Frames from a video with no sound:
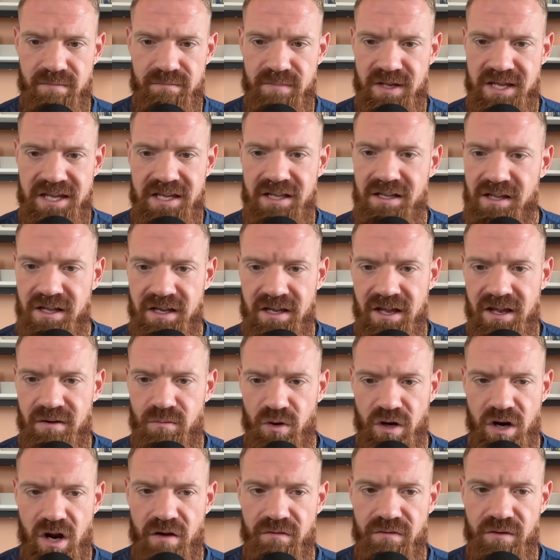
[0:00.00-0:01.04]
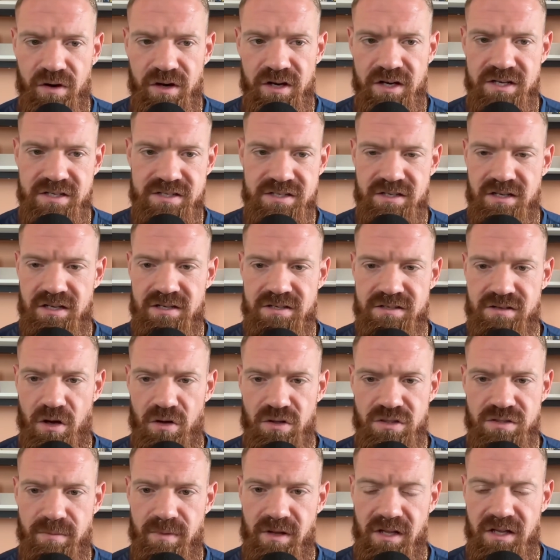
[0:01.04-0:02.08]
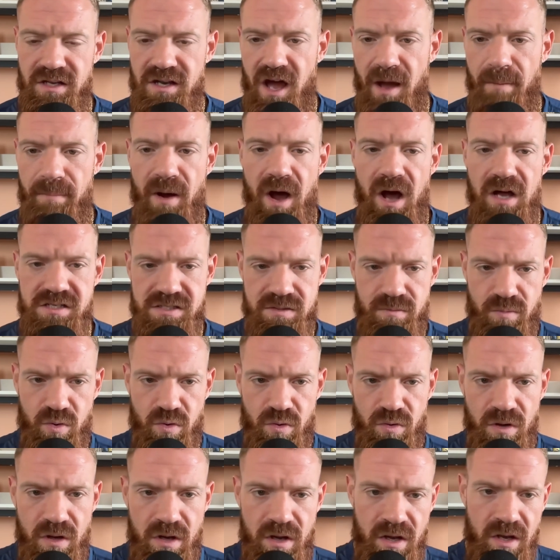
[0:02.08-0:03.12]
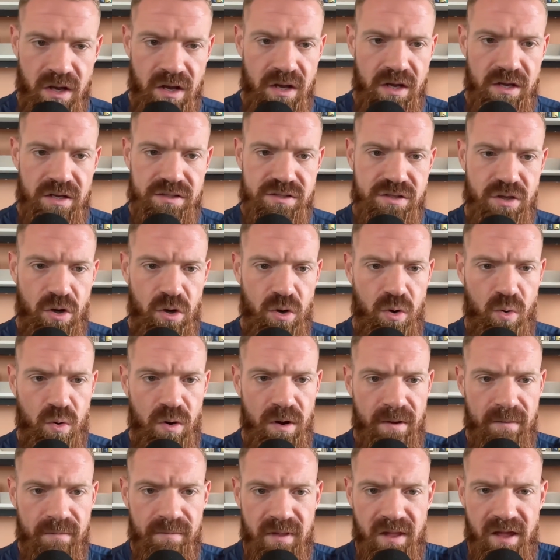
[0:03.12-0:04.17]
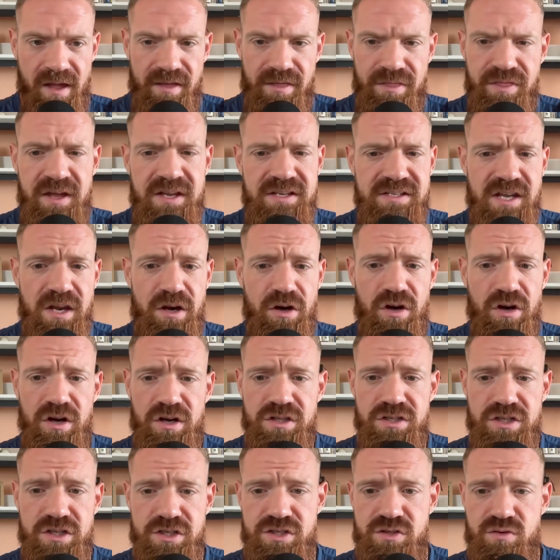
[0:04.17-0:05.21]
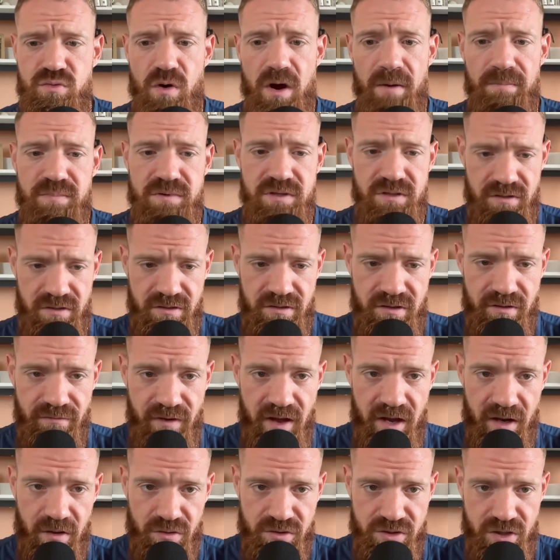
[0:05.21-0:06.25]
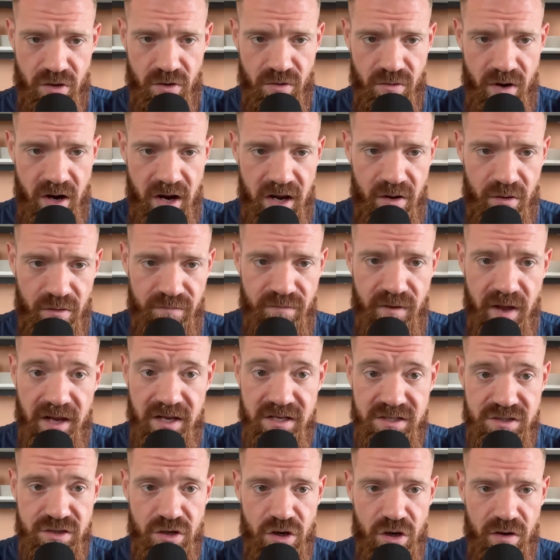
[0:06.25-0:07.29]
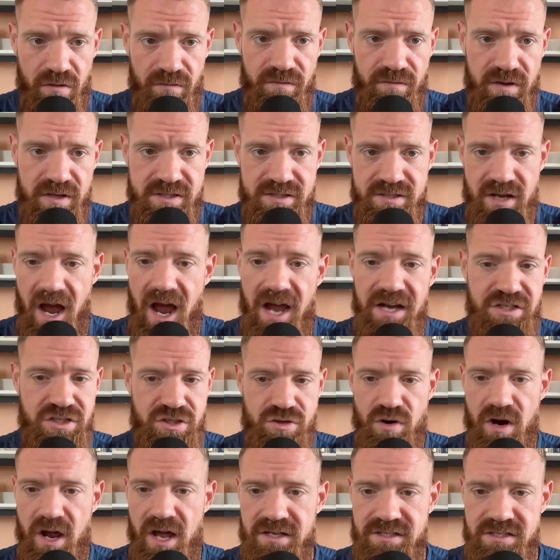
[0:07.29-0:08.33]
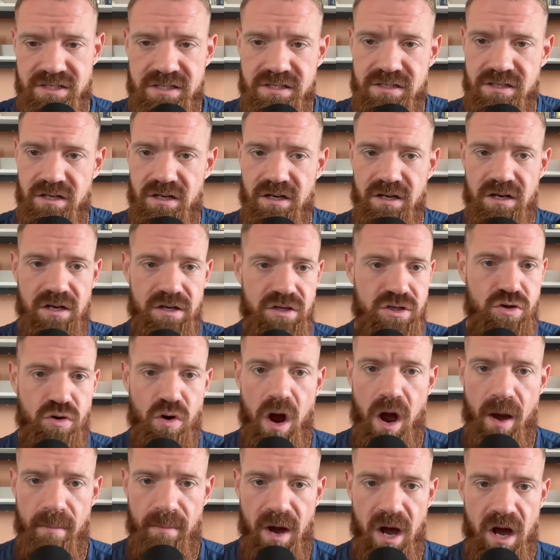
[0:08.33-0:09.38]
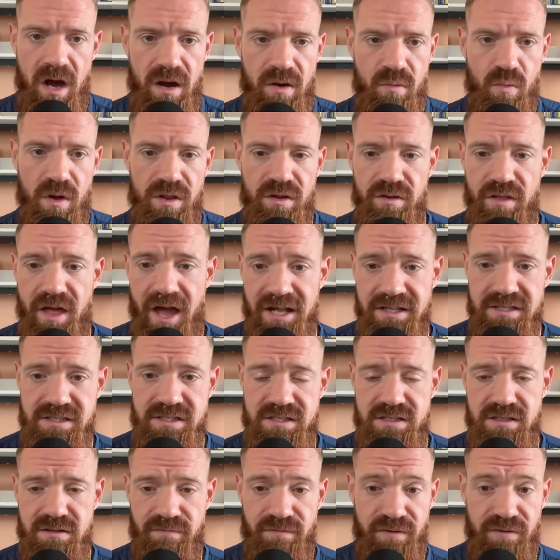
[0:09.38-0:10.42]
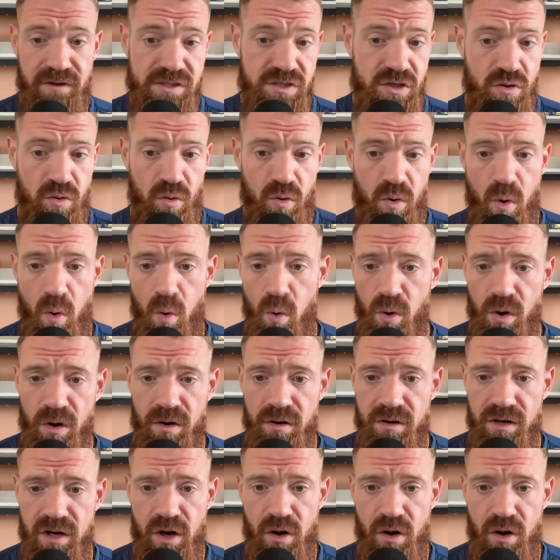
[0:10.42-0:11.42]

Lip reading: healing and recovery is ultimately not possible. So things that are going to disrupt the vagal tone, right, or vagus nerve is high stress, trauma, whether that's physical or,